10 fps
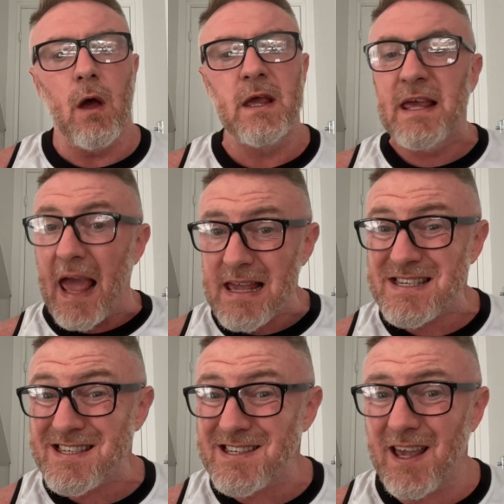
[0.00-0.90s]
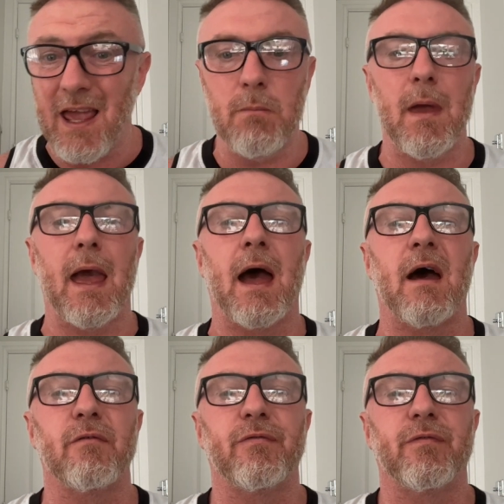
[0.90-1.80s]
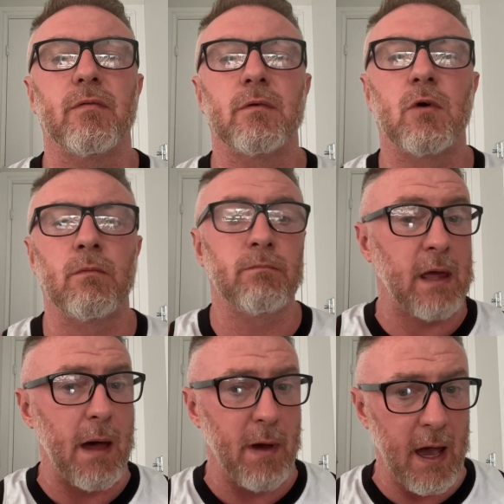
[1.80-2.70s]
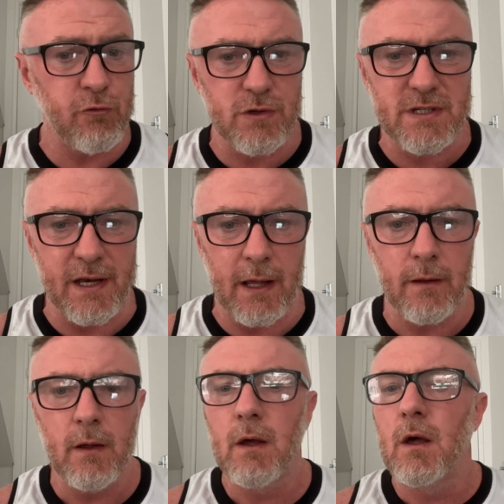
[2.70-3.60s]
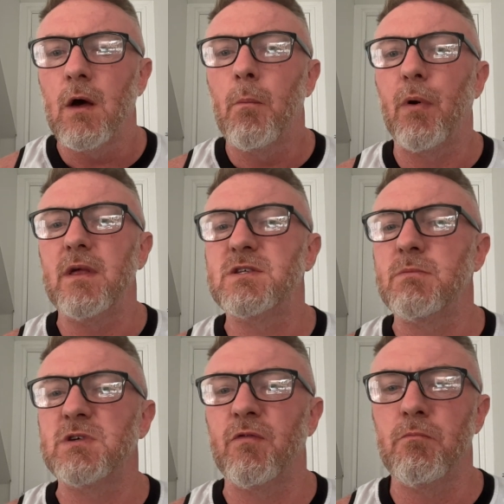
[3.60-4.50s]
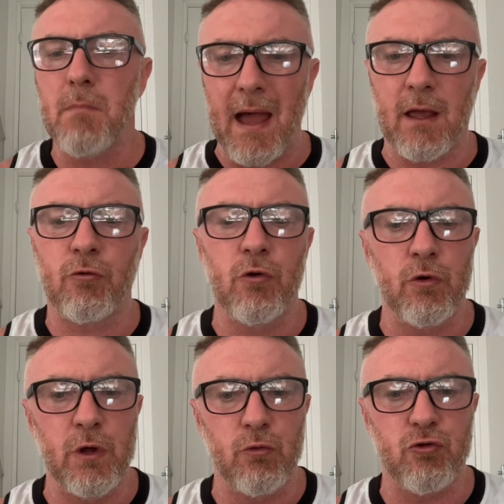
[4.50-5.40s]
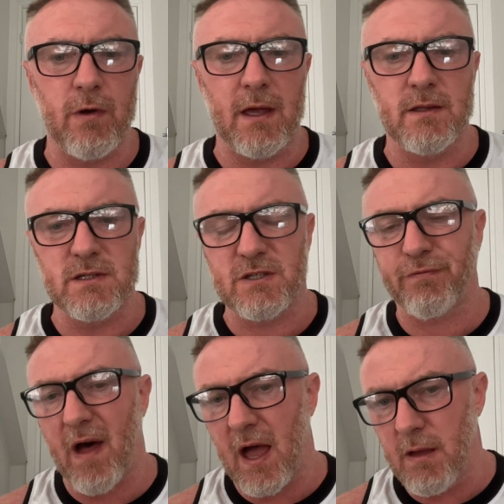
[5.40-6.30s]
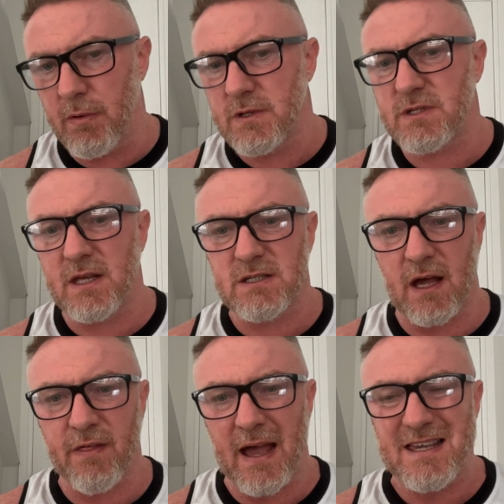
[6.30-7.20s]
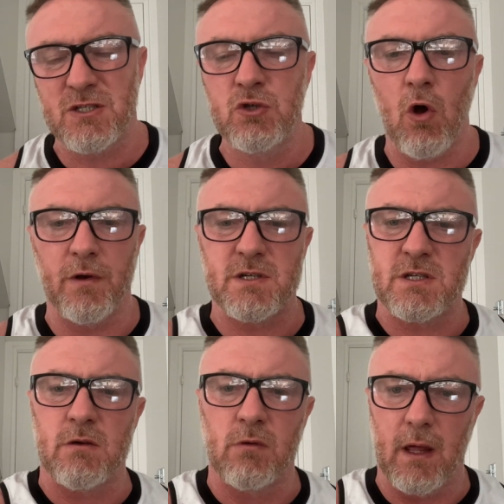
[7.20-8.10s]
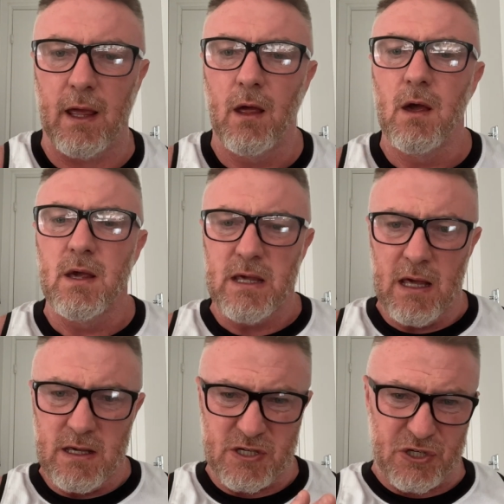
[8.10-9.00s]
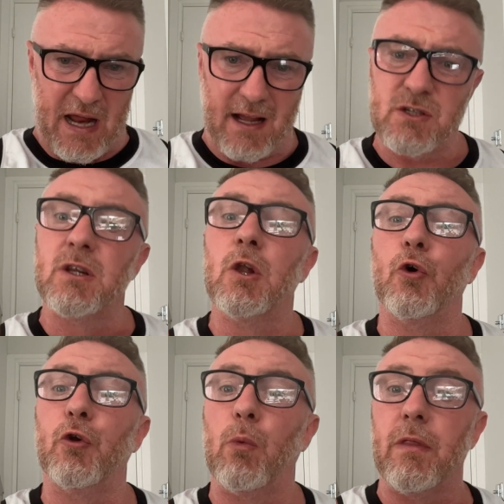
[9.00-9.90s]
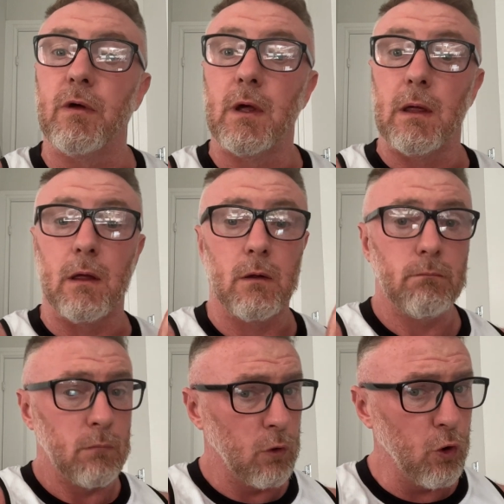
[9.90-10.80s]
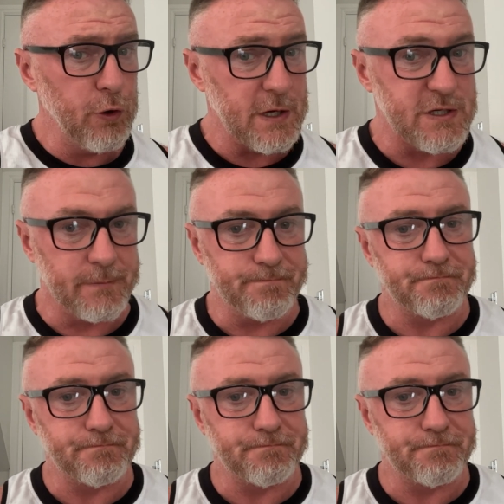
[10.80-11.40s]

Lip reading: Yes, it may have carbohydrates in it, but in terms of micronutrients, fibres, things like that, it's not necessarily stacked and loaded with goodness.